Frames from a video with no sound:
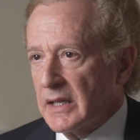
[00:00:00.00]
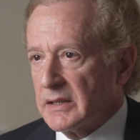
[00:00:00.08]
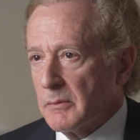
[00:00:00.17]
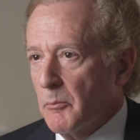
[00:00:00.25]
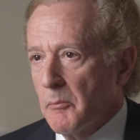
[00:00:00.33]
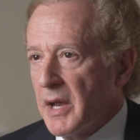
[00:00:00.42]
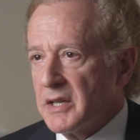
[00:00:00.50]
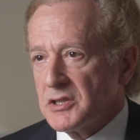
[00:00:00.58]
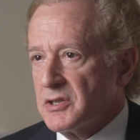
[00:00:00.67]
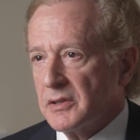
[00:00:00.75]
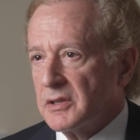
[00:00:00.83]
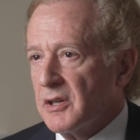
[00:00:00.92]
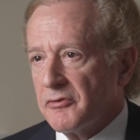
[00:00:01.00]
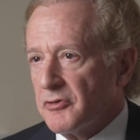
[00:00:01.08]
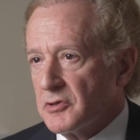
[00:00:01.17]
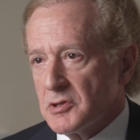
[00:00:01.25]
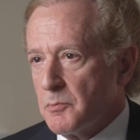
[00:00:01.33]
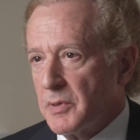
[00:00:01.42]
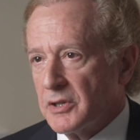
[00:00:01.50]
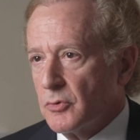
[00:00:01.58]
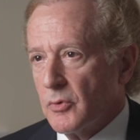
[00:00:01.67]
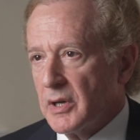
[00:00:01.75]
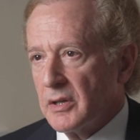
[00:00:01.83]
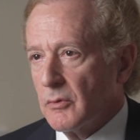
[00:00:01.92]
It makes the difference
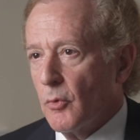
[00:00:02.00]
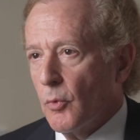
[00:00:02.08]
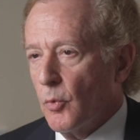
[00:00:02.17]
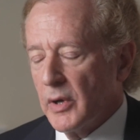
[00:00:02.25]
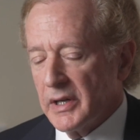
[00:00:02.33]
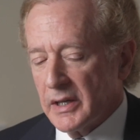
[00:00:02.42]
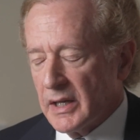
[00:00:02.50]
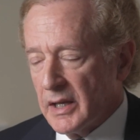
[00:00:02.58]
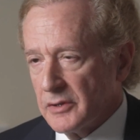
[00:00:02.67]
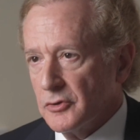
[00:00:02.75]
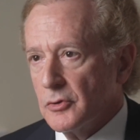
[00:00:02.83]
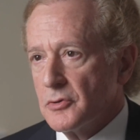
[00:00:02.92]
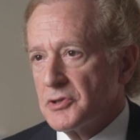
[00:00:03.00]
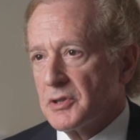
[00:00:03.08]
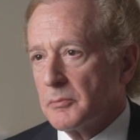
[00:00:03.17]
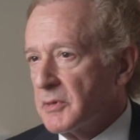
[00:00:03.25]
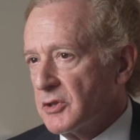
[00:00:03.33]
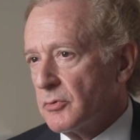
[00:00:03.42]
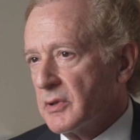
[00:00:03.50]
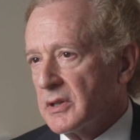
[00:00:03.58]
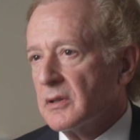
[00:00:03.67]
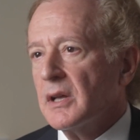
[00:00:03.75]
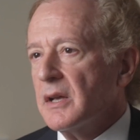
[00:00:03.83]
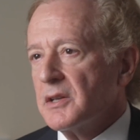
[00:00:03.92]
between winning and losing,
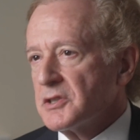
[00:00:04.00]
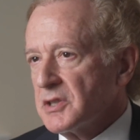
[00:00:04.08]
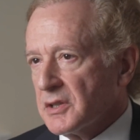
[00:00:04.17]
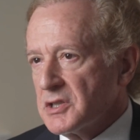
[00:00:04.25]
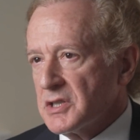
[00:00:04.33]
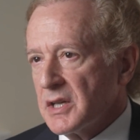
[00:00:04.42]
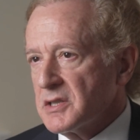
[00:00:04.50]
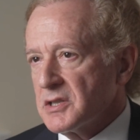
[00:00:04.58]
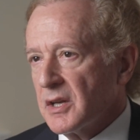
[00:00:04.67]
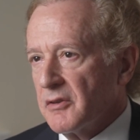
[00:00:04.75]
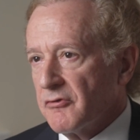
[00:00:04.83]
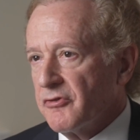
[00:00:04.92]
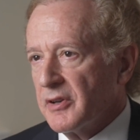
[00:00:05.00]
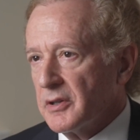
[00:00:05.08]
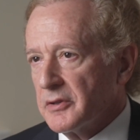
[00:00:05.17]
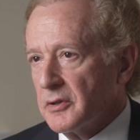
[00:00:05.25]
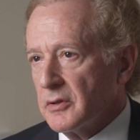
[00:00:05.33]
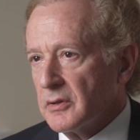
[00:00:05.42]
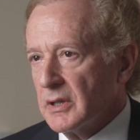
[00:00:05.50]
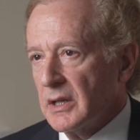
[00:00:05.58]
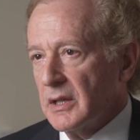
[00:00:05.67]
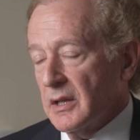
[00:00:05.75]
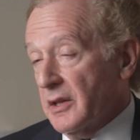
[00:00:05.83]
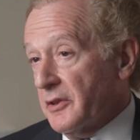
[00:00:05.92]
between success and failure.
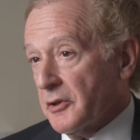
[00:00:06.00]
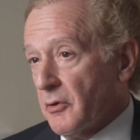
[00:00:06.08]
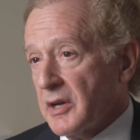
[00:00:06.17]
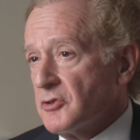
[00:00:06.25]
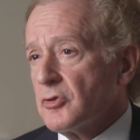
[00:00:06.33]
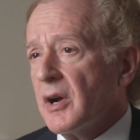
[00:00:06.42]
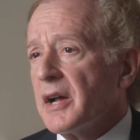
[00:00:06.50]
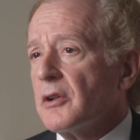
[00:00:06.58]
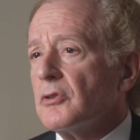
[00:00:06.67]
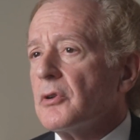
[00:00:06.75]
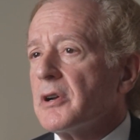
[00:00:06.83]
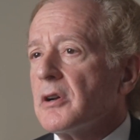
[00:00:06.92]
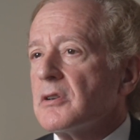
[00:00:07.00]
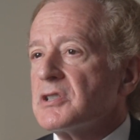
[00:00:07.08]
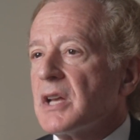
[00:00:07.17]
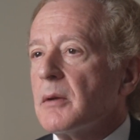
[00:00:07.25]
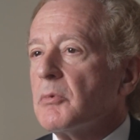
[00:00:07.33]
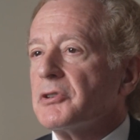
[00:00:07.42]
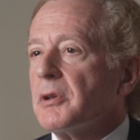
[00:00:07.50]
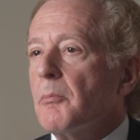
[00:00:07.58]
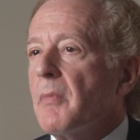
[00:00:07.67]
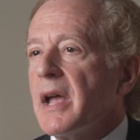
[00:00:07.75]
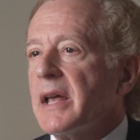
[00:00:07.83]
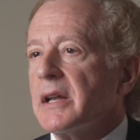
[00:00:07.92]
The great trial lawyer is able to
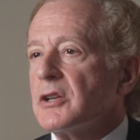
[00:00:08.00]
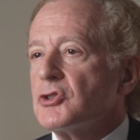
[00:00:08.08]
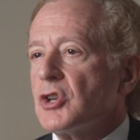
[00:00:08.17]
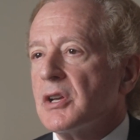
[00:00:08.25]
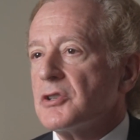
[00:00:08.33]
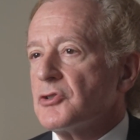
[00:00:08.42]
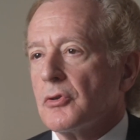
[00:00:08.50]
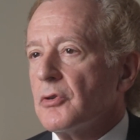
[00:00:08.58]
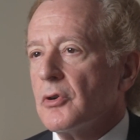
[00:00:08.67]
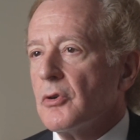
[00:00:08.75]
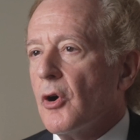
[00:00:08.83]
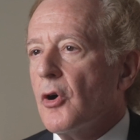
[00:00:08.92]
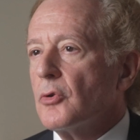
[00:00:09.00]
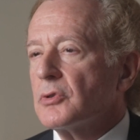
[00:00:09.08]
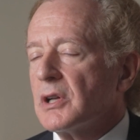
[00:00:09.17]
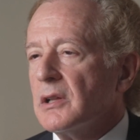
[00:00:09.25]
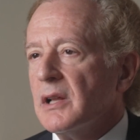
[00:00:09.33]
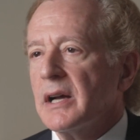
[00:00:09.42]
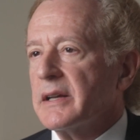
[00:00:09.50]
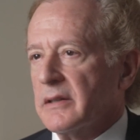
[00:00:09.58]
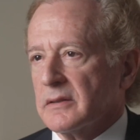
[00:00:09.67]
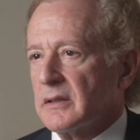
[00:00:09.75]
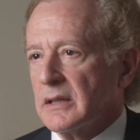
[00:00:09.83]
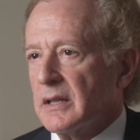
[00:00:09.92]
manage his or her own client.